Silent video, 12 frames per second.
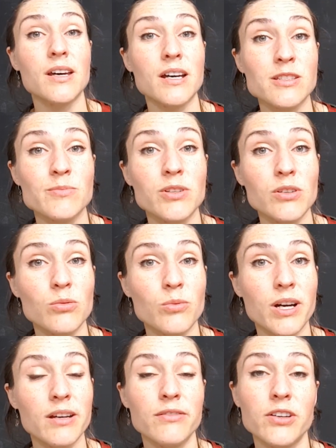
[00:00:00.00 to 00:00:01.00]
The husband and
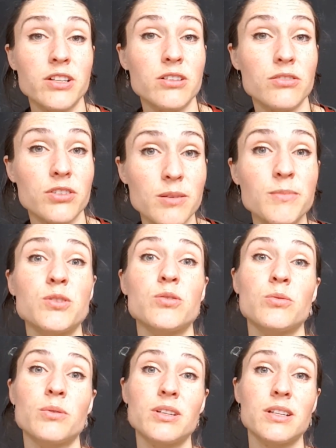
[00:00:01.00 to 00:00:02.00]
wife are in agreement
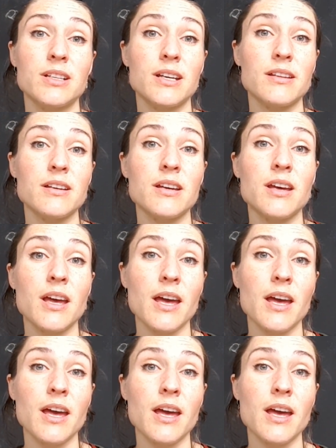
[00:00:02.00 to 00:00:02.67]
with one another,